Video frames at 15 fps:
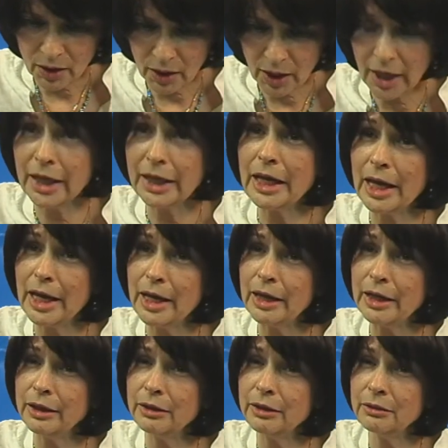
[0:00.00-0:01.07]
an
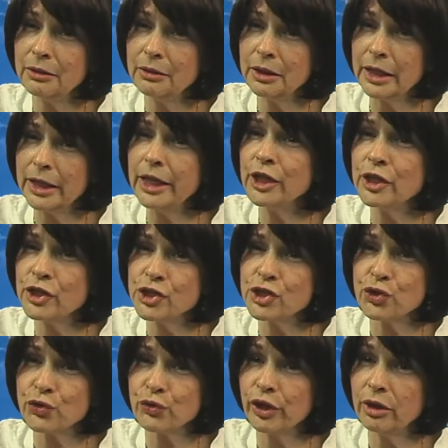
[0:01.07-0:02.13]
a an
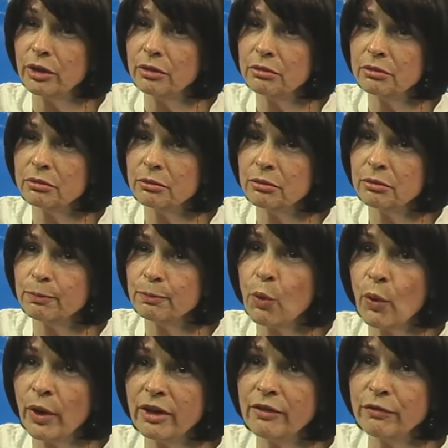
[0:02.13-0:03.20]
industry
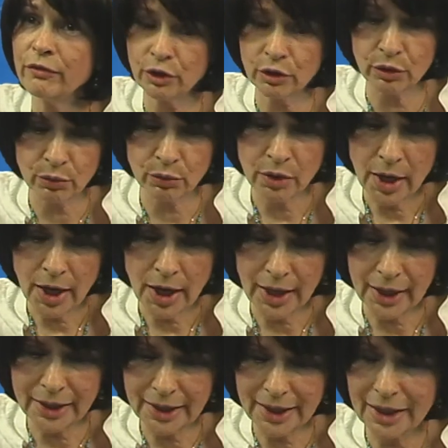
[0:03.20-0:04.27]
point of view,
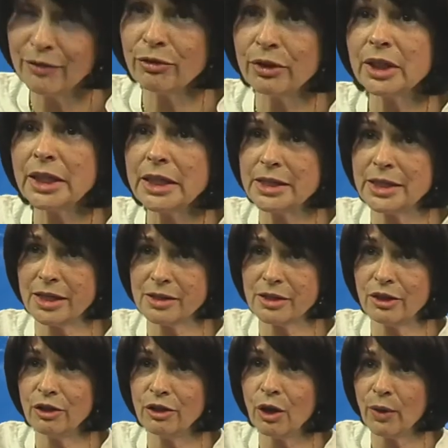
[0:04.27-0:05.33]
and he really
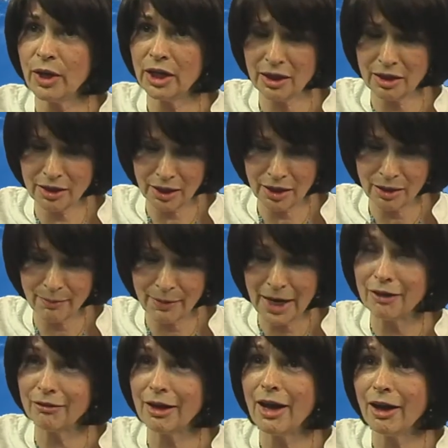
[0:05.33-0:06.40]
doesn't know anything
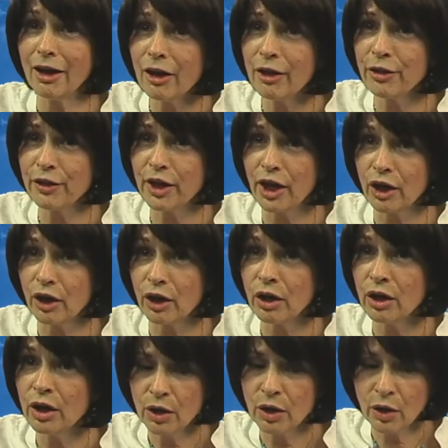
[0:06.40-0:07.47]
about healthcare,
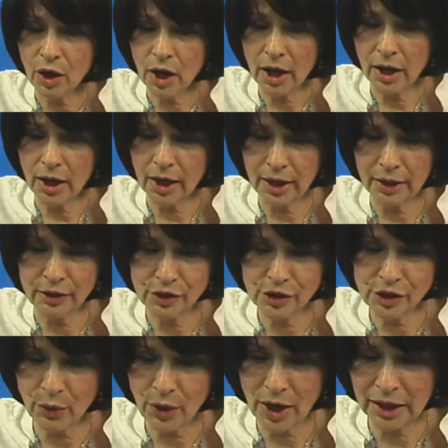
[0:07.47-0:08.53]
and
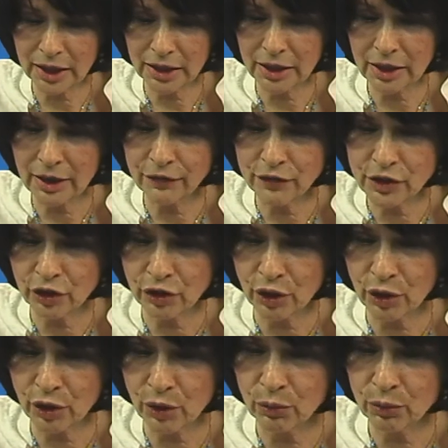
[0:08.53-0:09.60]
so I'd love to
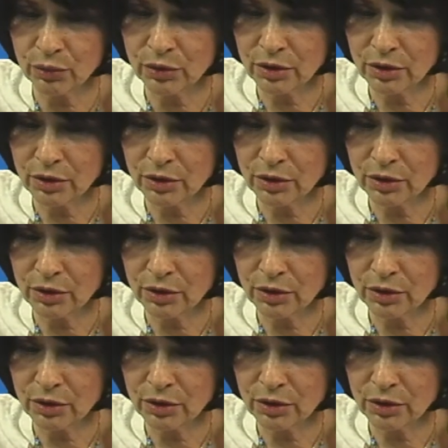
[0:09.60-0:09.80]
know